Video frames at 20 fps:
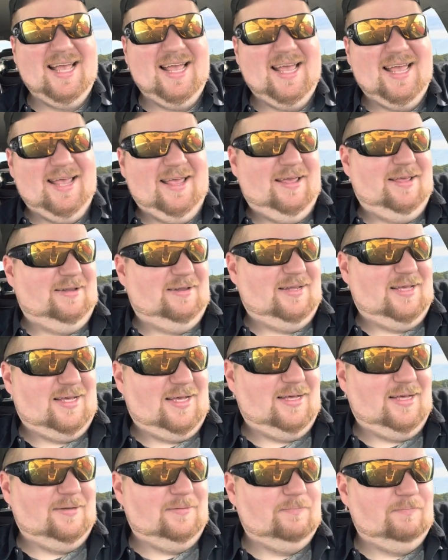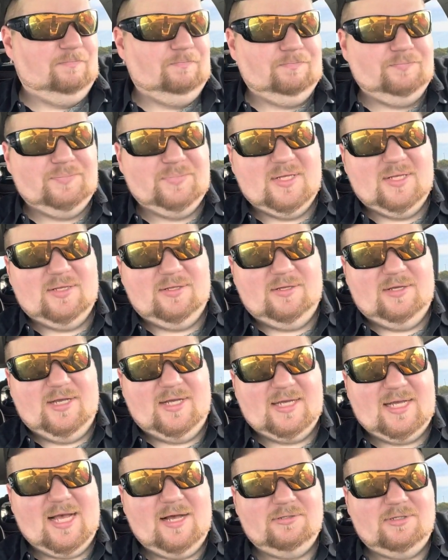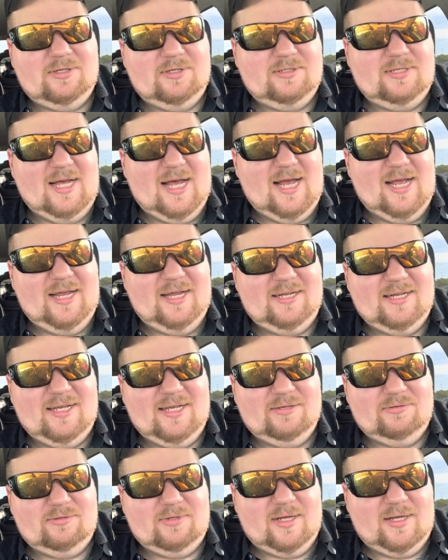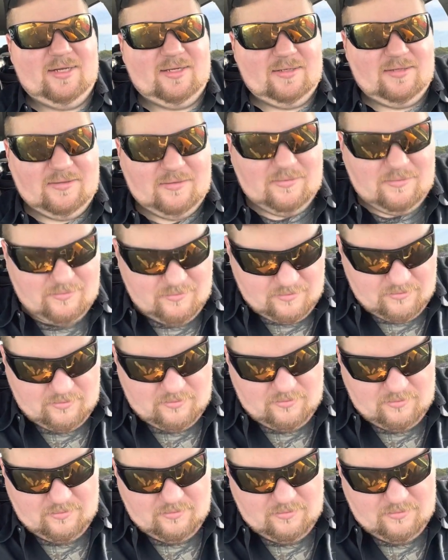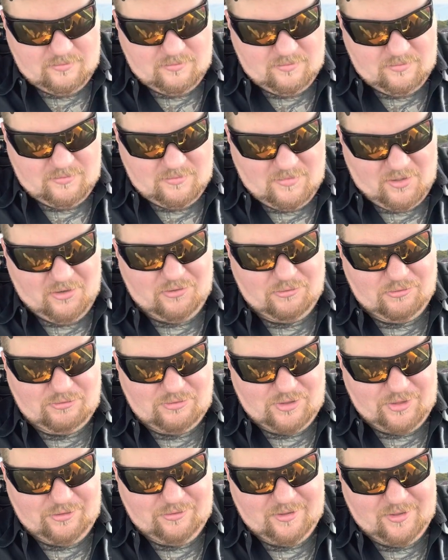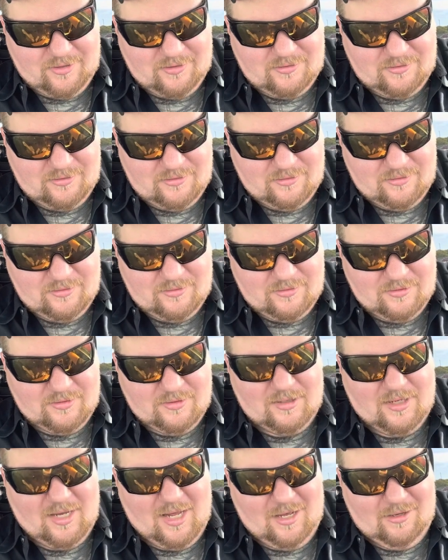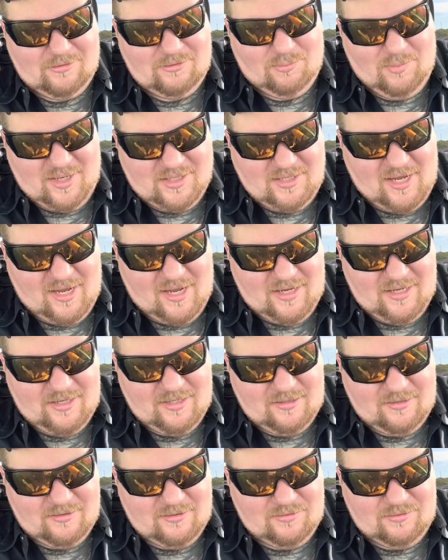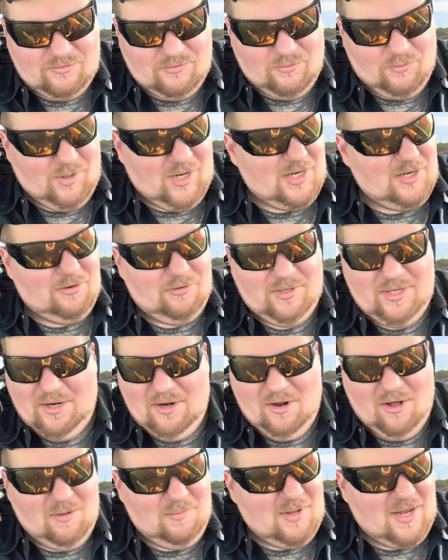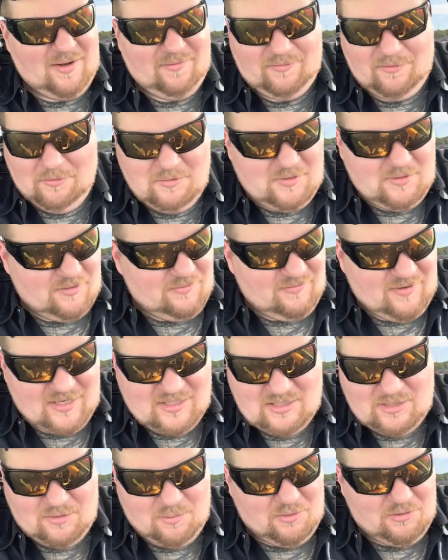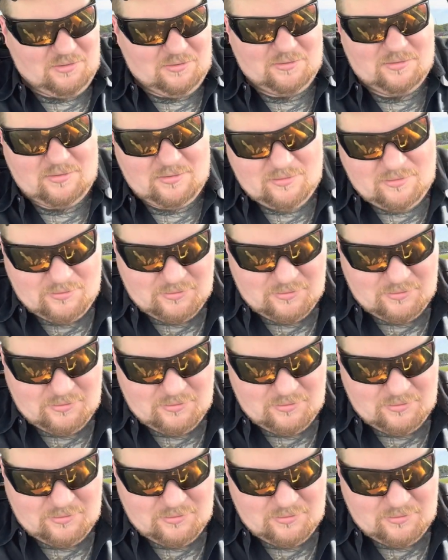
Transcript: And they're like, how's your diet? And I was like, are you serious? How's my diet? I don't eat all my fruits and vegetables,